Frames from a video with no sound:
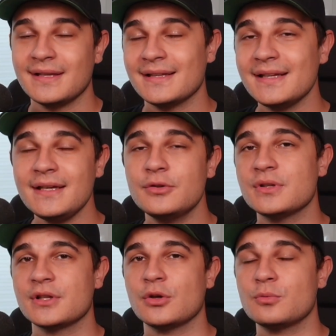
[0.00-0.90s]
The link
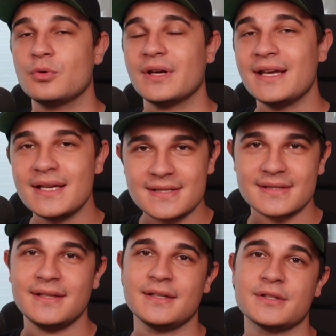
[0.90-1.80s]
to the notebook
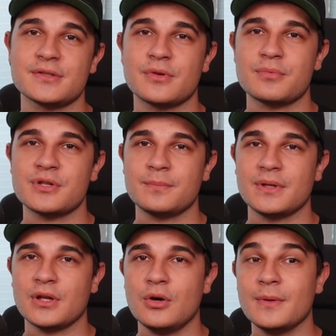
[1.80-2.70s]
is in the description
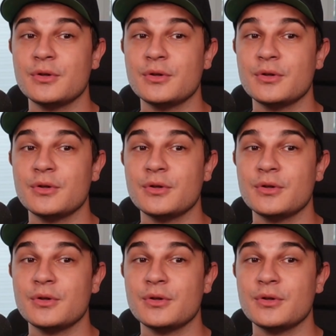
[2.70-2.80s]
below,